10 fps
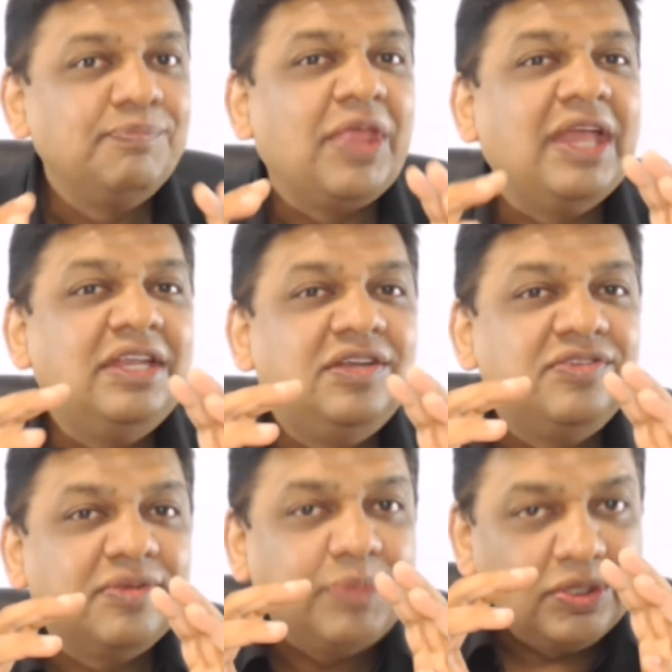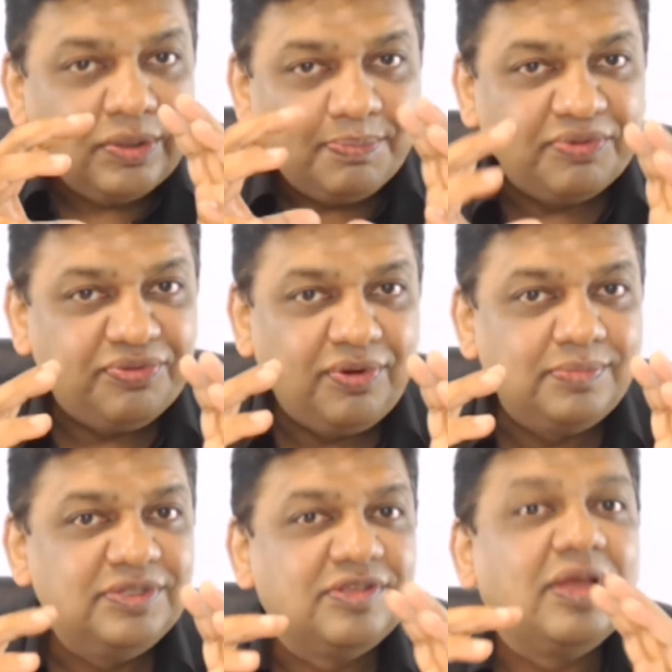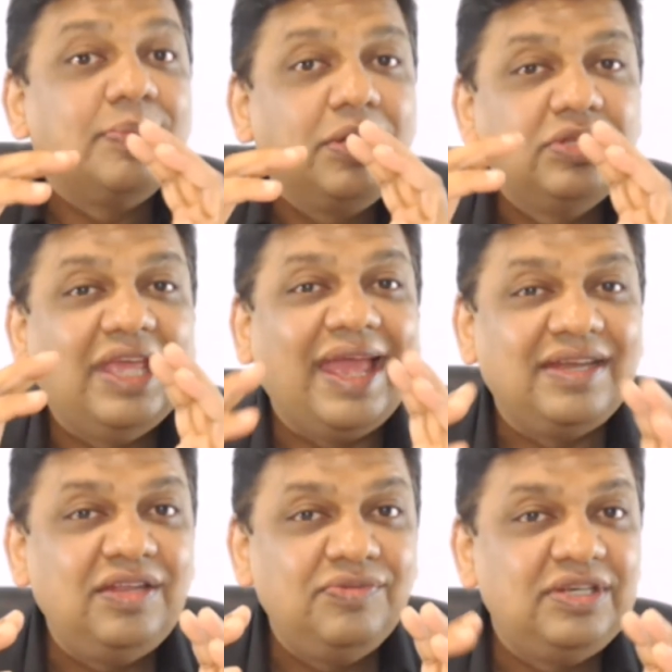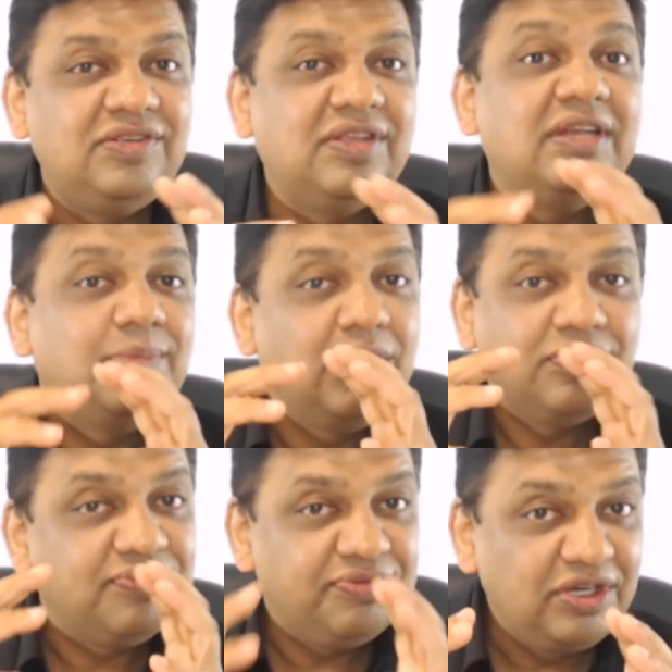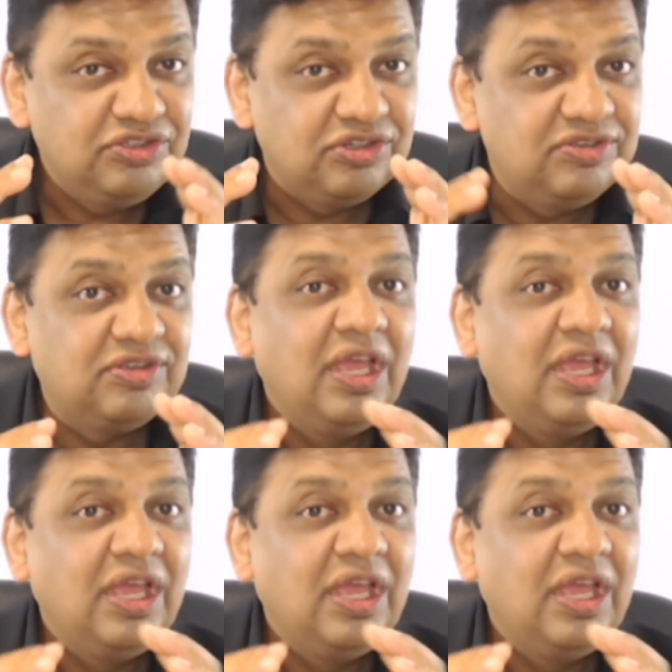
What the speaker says: and it is about the performance, about the activities and about the functions